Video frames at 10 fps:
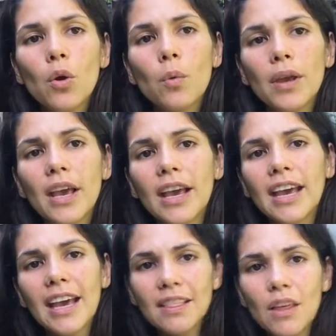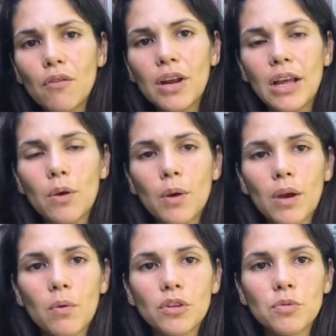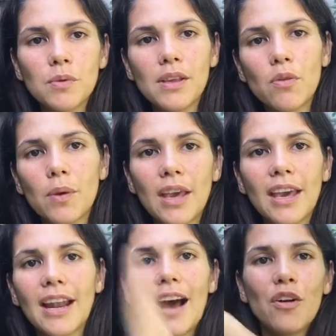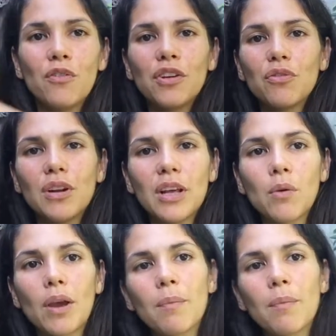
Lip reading: we can get there really quick, which means we can get out of it really quick.